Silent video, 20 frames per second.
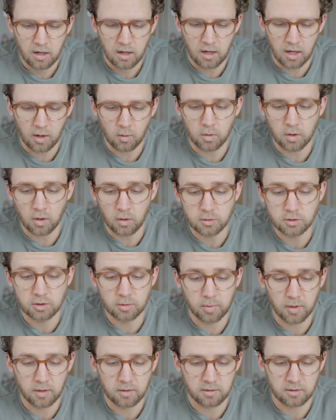I will hold you
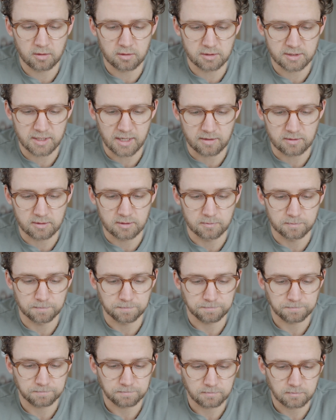both in contempt.
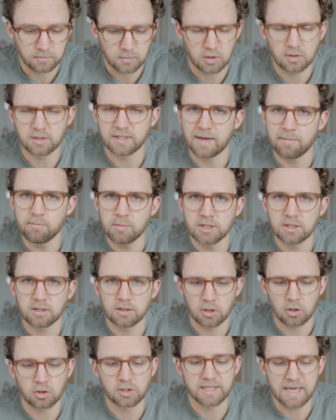Contempt?
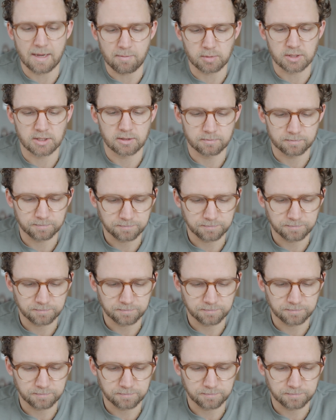Contempt.